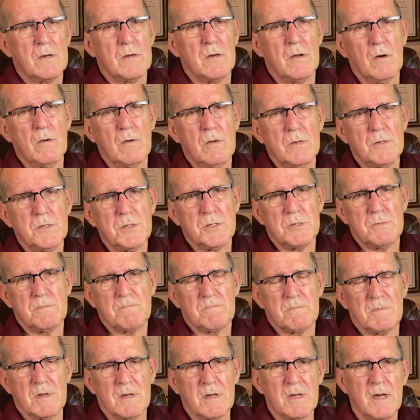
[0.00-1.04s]
notice
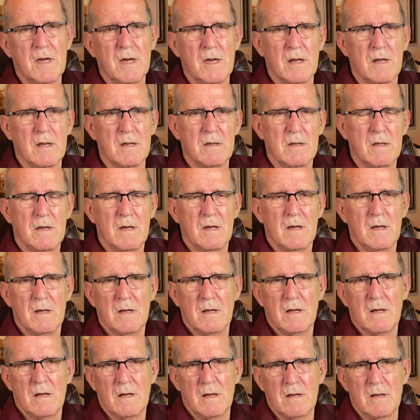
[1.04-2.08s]
again,
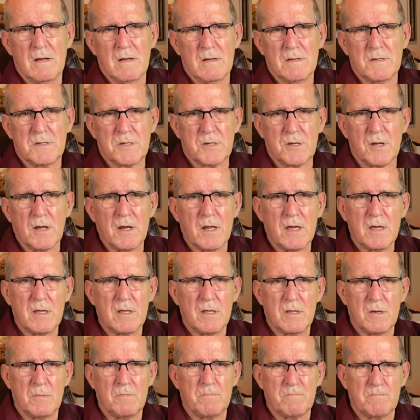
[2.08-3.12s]
studying
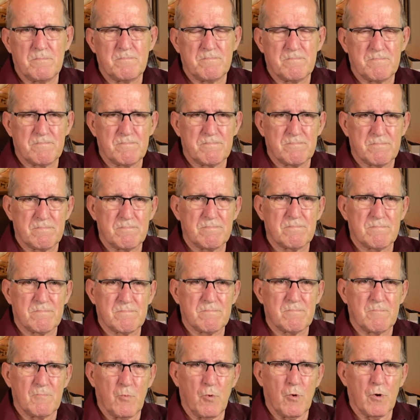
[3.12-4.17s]
the
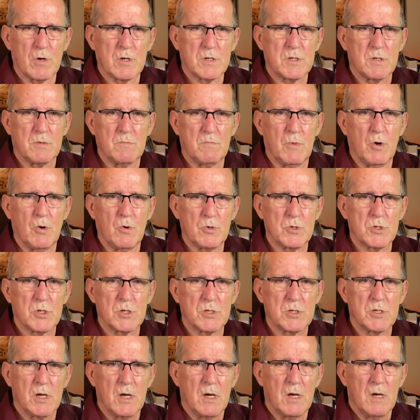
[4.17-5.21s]
works of
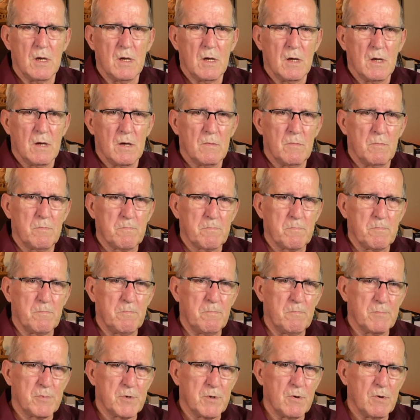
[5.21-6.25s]
Moses,
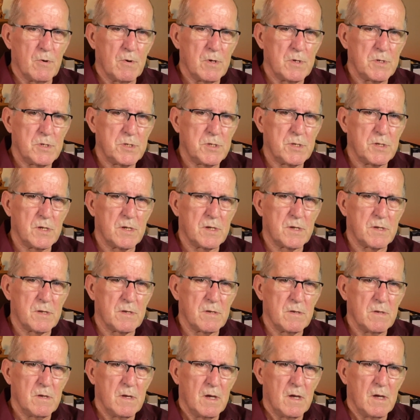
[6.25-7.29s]
notice that
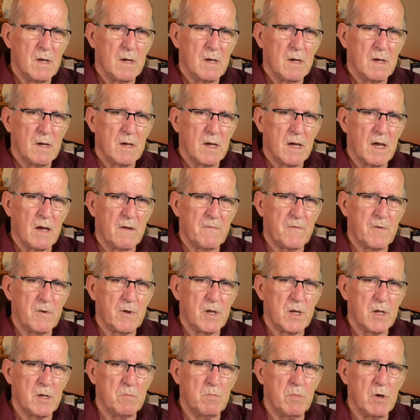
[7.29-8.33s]
after
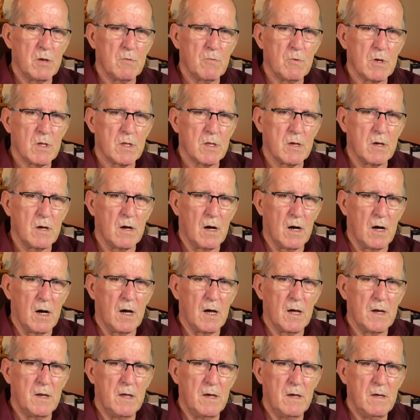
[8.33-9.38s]
he'd been with
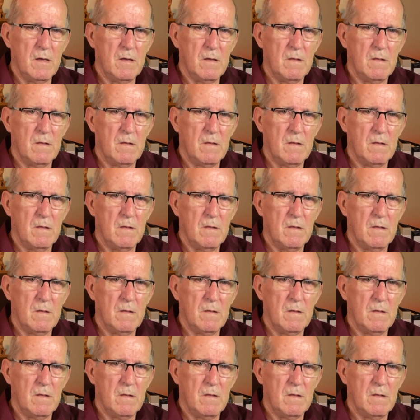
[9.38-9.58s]
God,